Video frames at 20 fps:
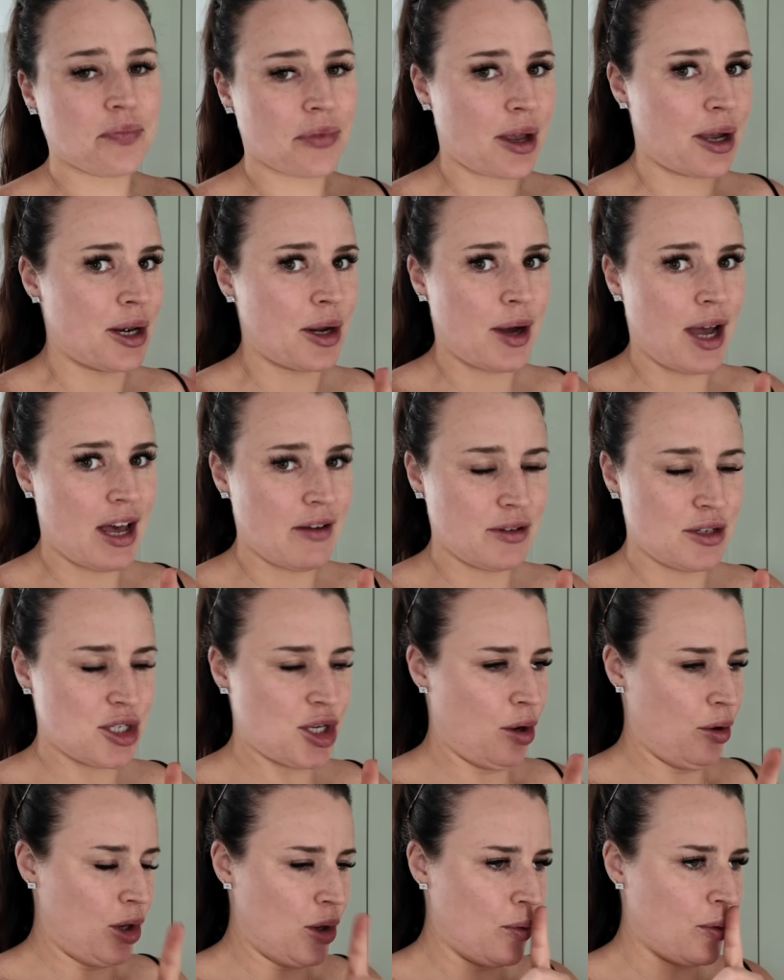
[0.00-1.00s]
I know I haven't
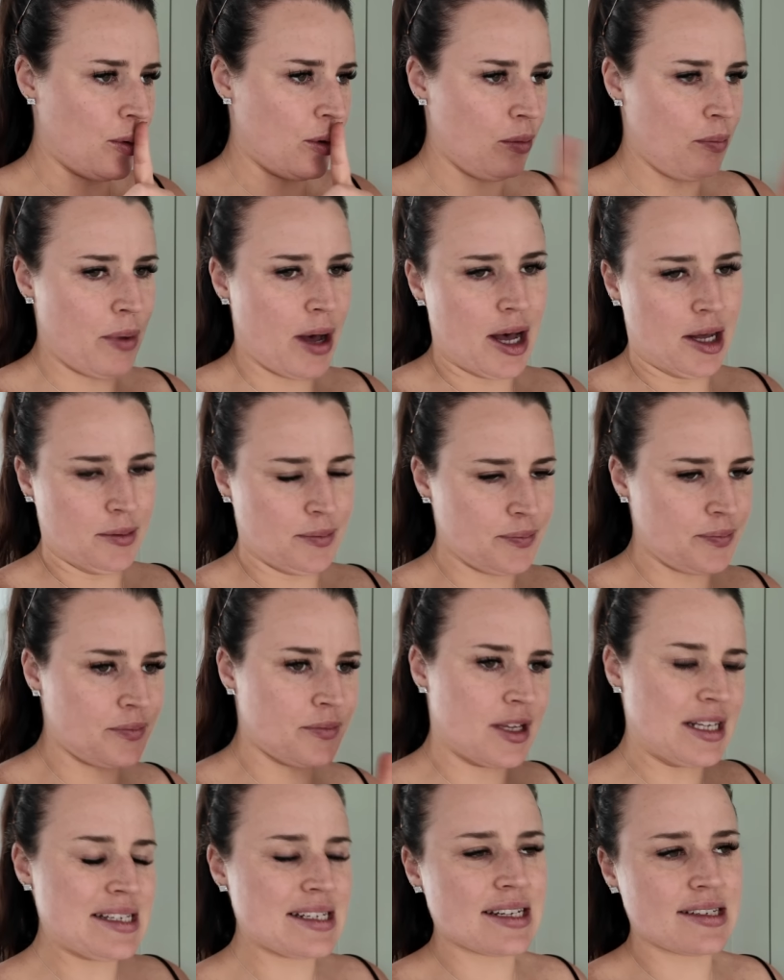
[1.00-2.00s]
shown you all, but
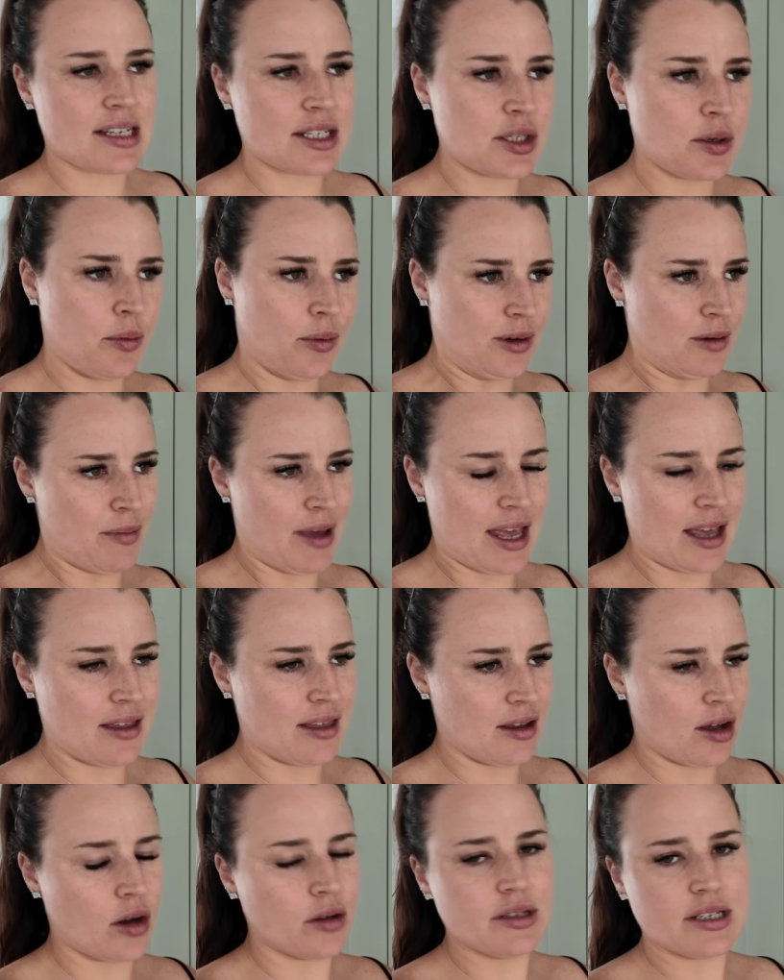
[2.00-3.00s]
it's because I don't want to make
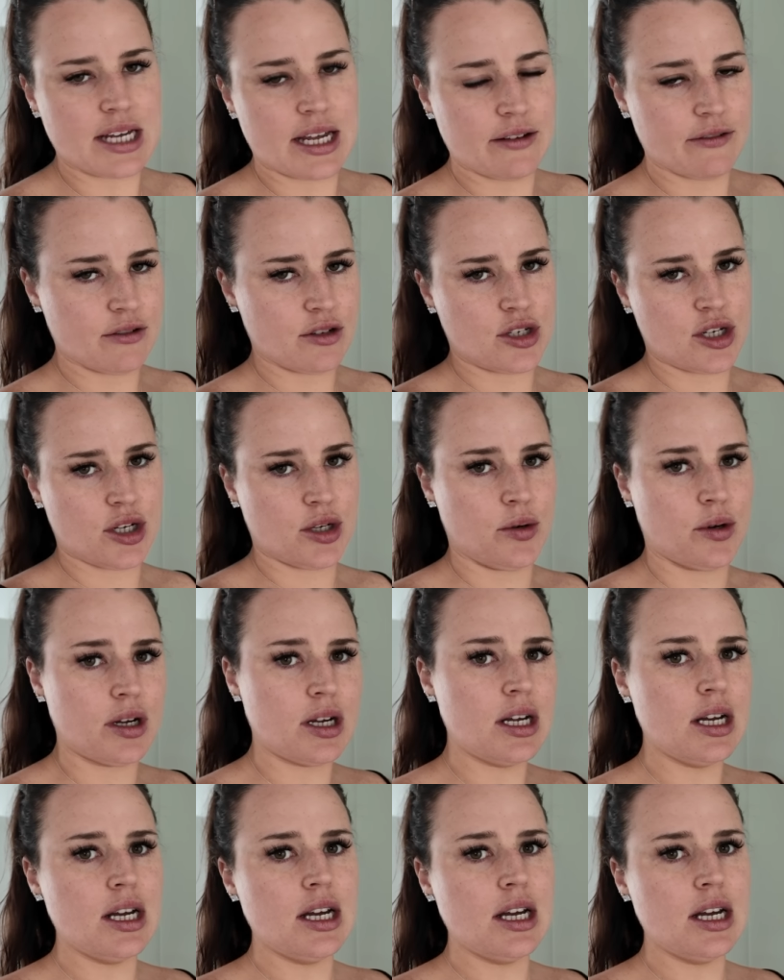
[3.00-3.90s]
the content too